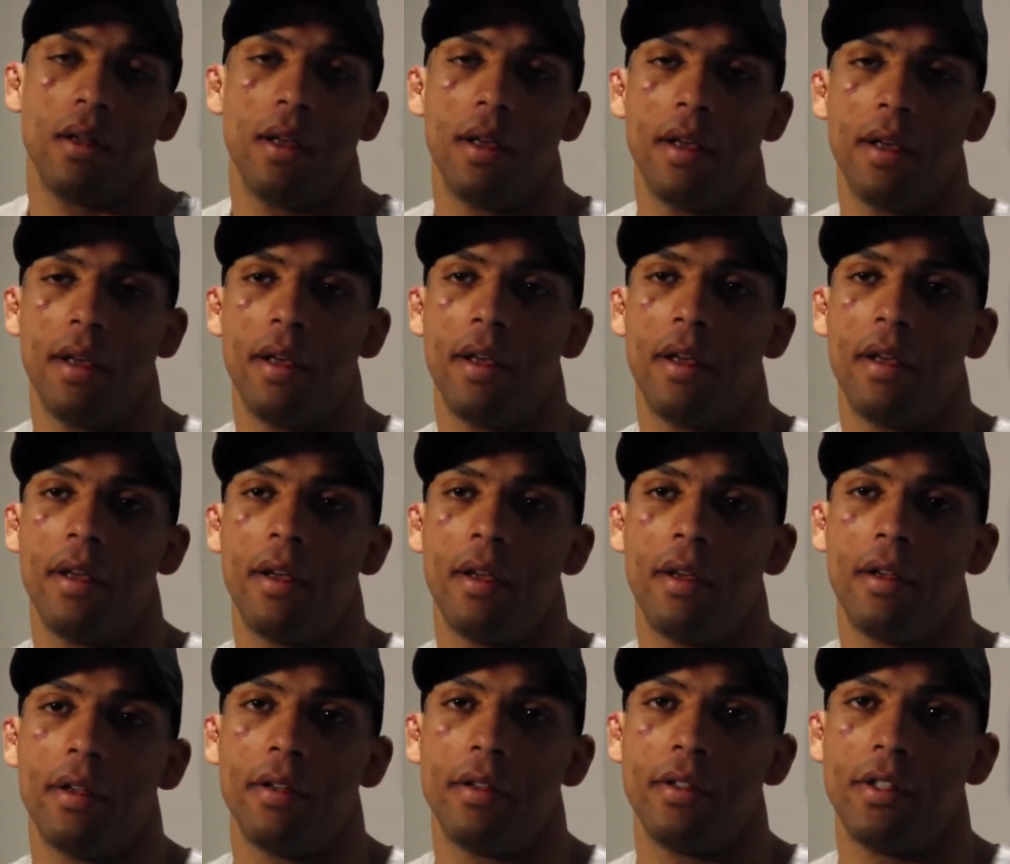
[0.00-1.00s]

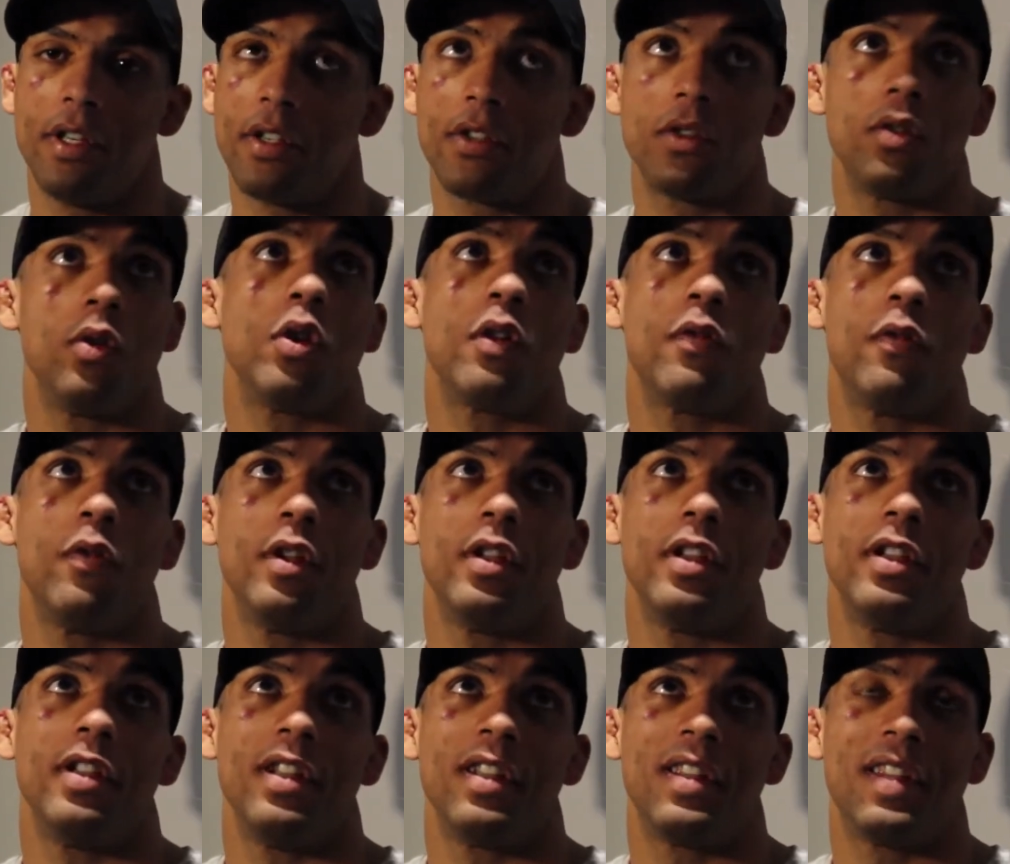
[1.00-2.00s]
And just look for
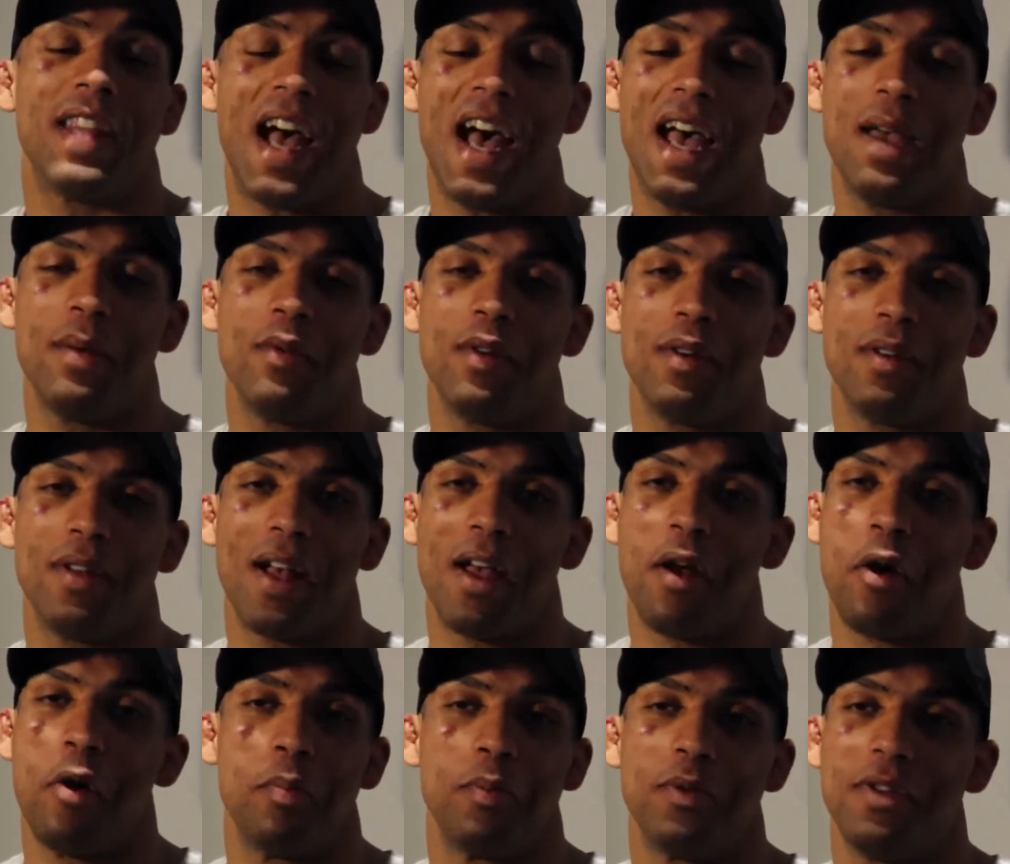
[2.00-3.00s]
the, the time.
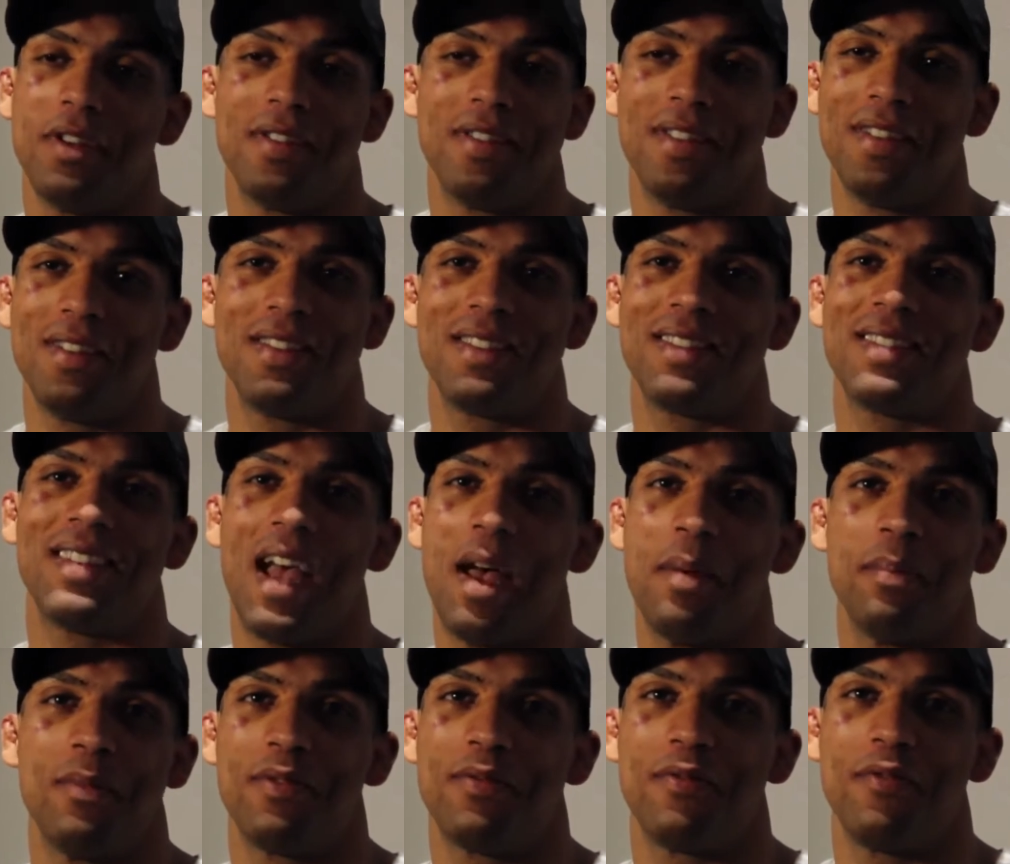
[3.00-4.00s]
I hope this, this
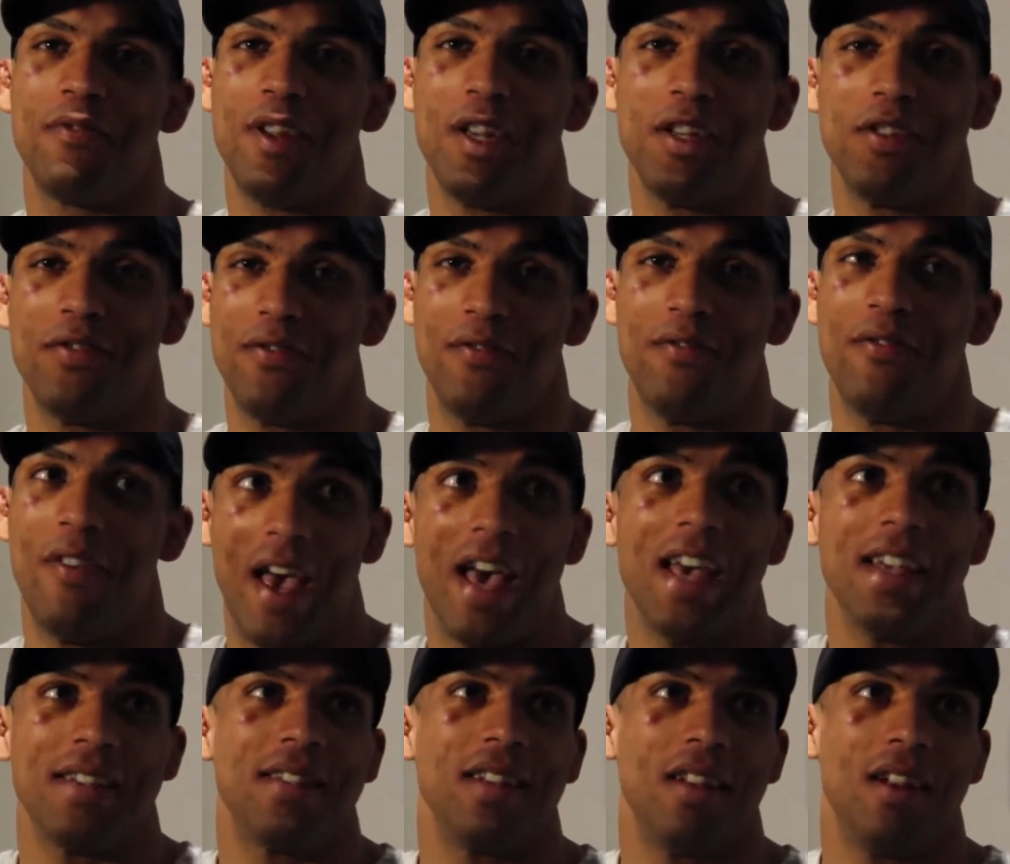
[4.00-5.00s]
time finish
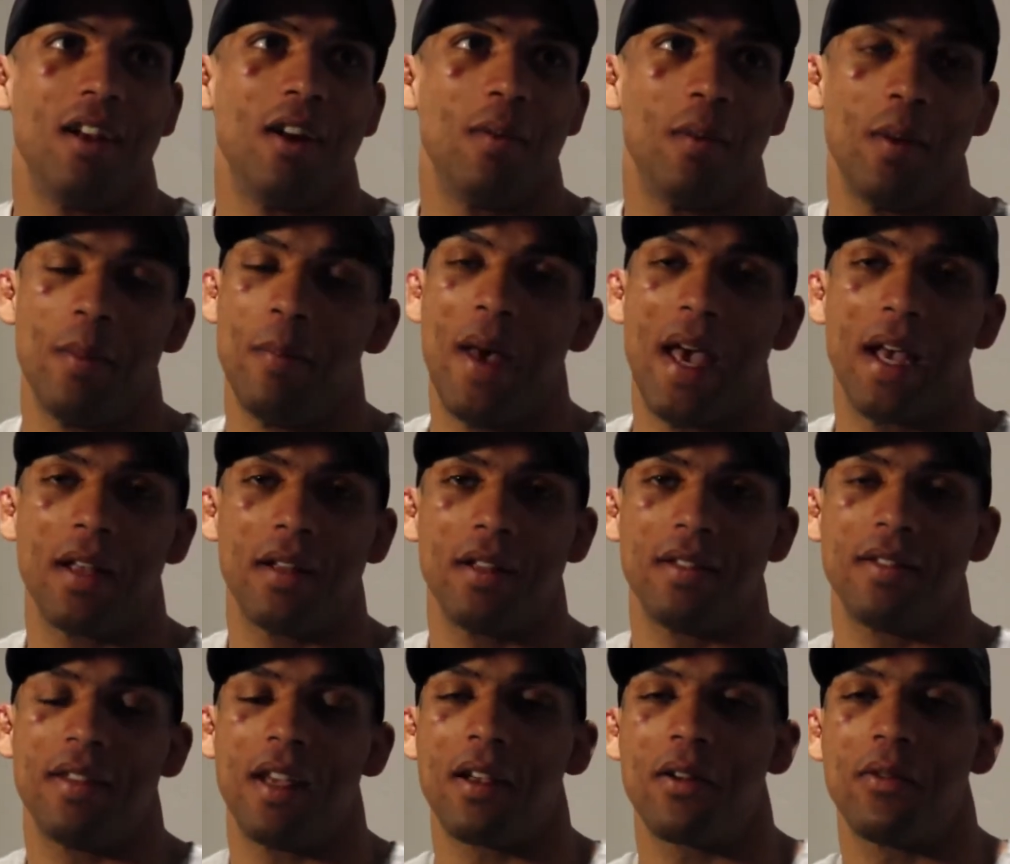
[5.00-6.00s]
fast, you know. and back at
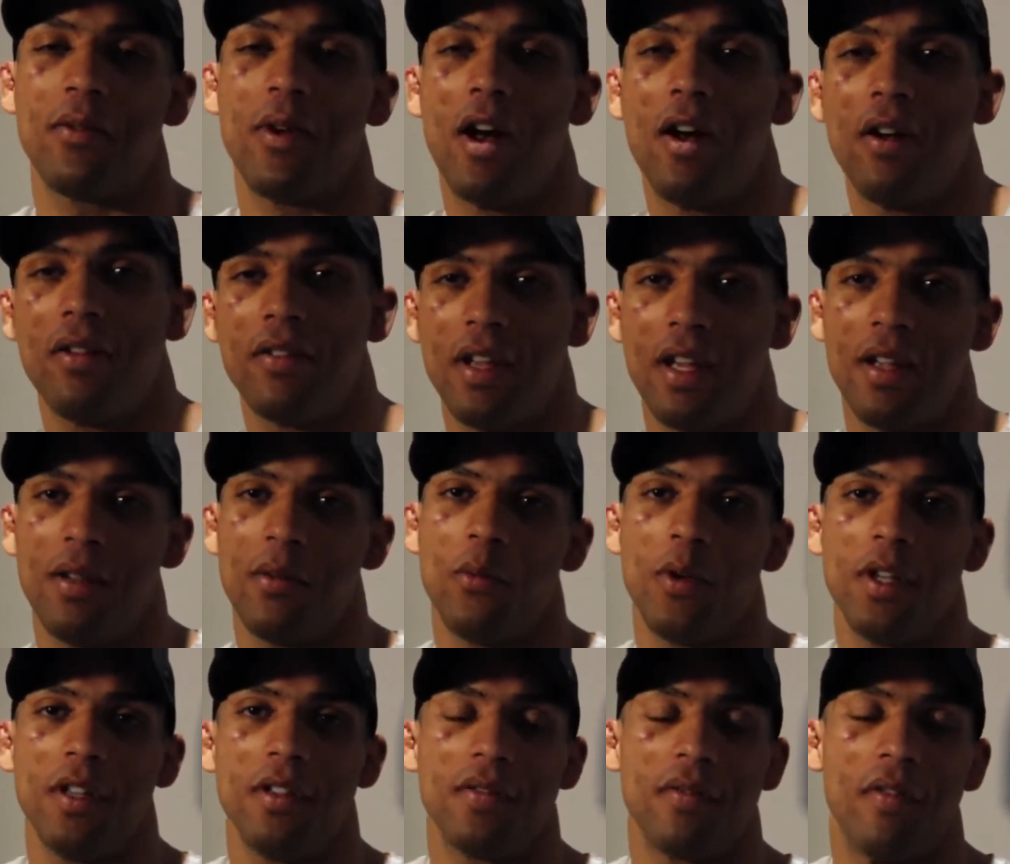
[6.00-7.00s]
the second round and
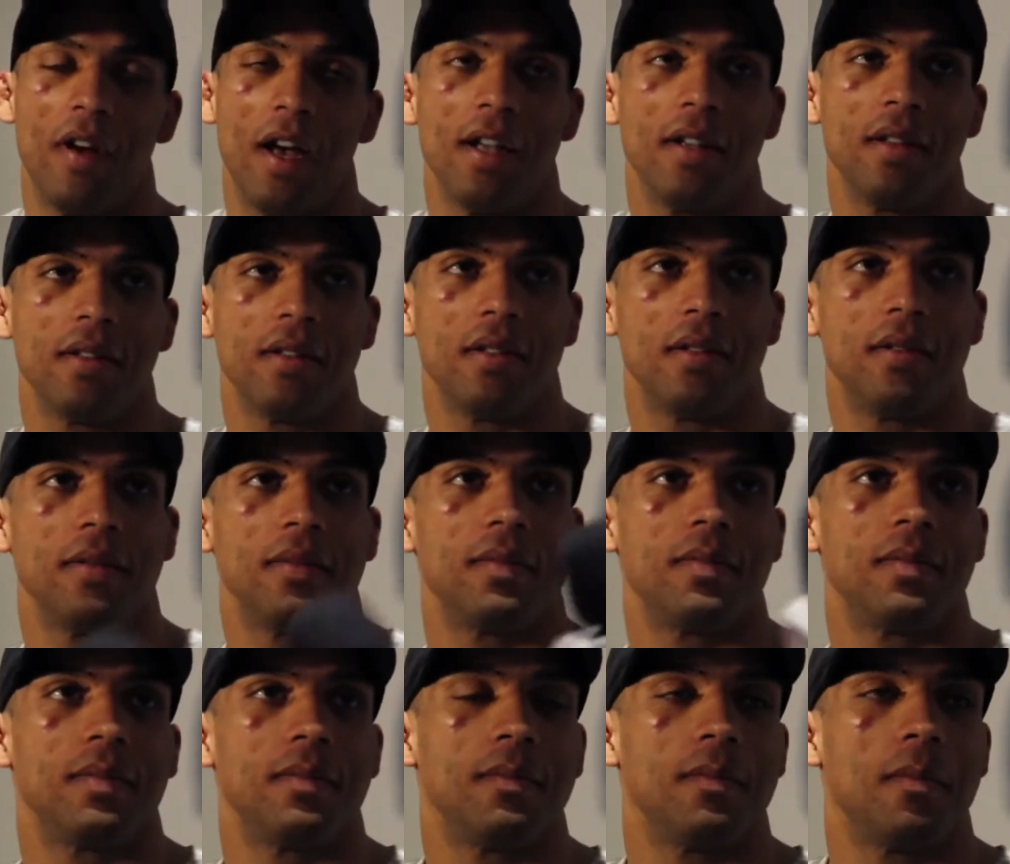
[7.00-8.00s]
win this fight.
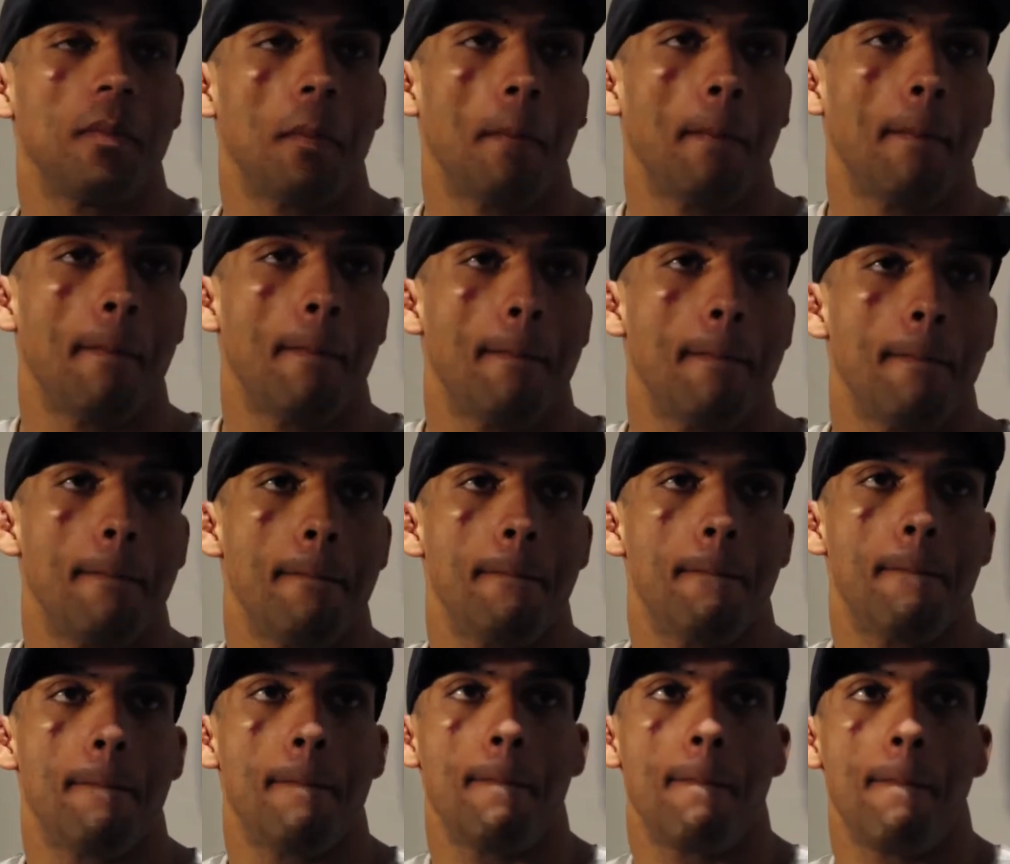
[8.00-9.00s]
So you weren't in trouble at
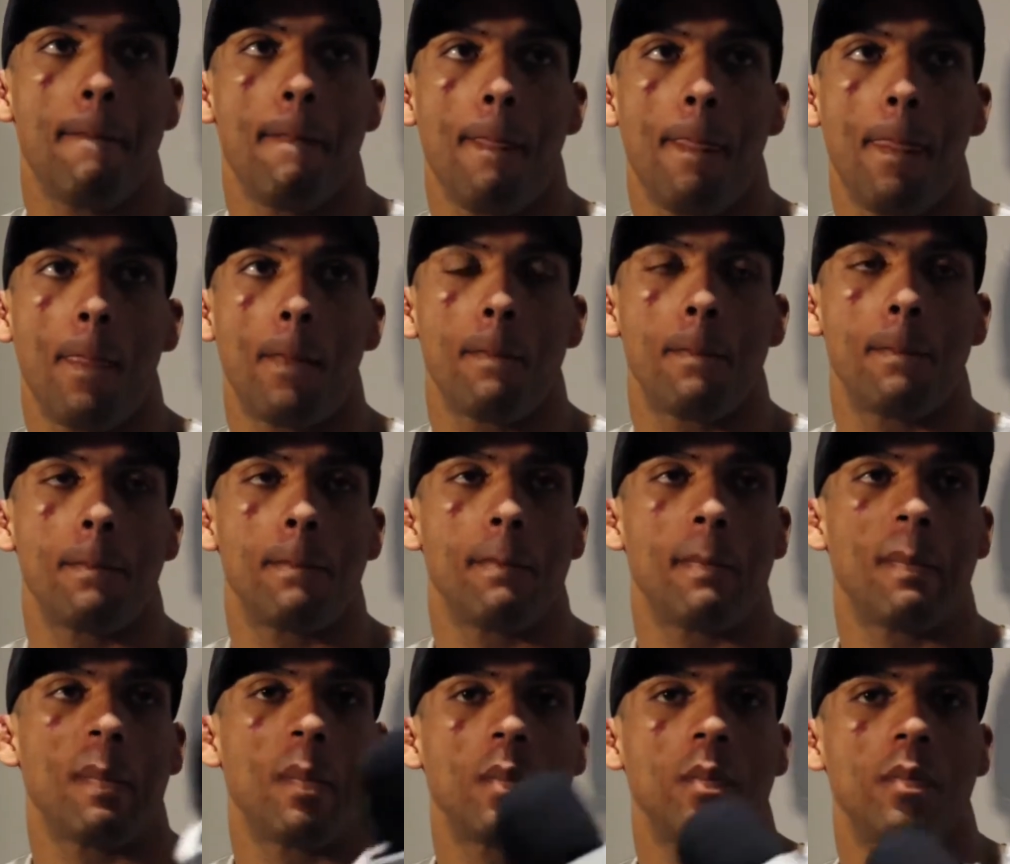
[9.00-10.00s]
all when he hit you with that shot?